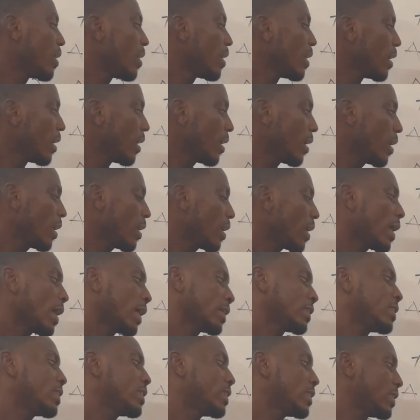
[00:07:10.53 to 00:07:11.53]
a
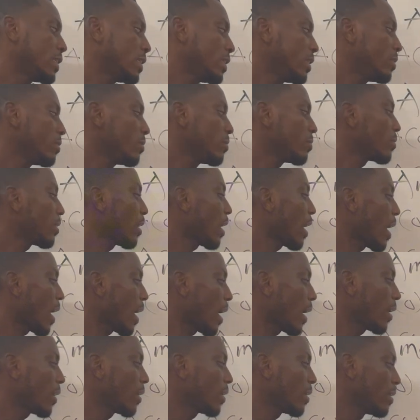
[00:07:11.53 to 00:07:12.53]
at t
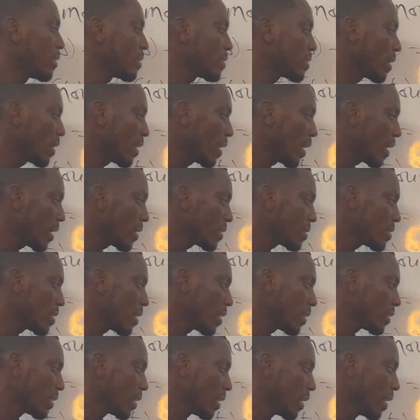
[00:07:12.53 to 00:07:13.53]
I is less
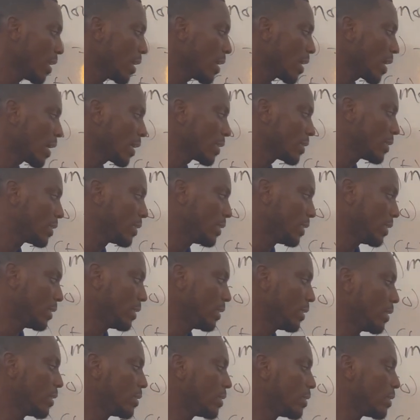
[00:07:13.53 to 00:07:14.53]
than a at
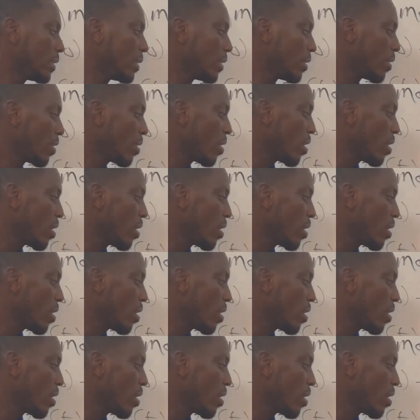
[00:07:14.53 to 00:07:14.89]
t j,